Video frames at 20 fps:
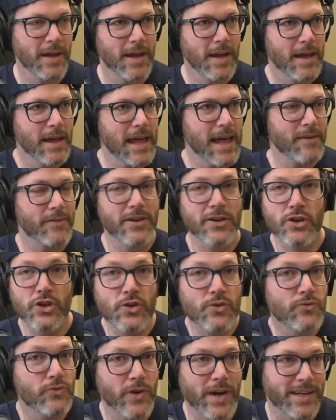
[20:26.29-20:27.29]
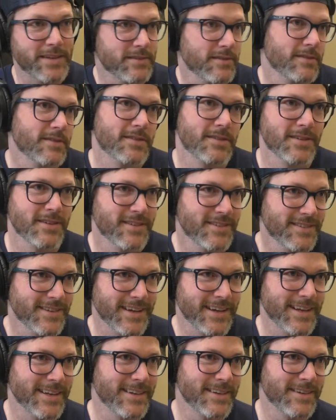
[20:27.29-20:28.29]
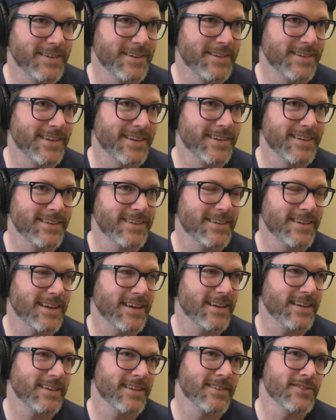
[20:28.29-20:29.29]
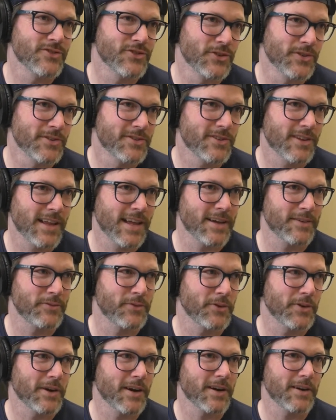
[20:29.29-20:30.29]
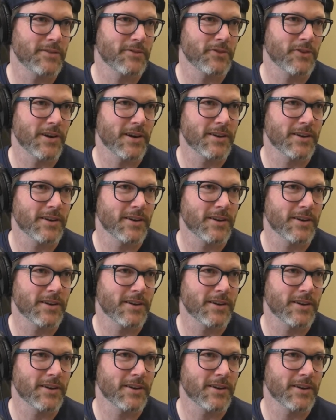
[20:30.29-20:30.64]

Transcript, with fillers: having new friends yeah. in in uh in June and July for our for our,